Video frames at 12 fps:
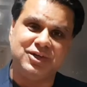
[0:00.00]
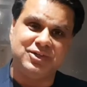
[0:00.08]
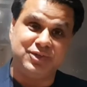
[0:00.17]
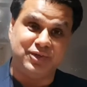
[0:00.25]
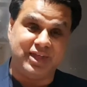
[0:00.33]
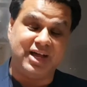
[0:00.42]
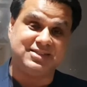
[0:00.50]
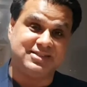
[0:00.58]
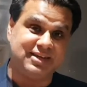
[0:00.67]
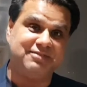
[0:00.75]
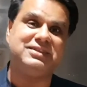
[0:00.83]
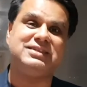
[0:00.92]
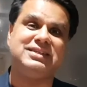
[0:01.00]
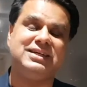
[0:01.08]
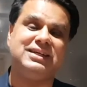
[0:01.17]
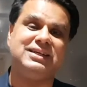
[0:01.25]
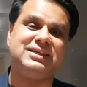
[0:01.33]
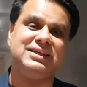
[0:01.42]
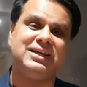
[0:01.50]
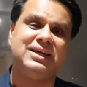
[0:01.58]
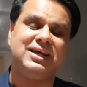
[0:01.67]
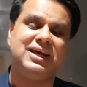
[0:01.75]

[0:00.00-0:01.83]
2017.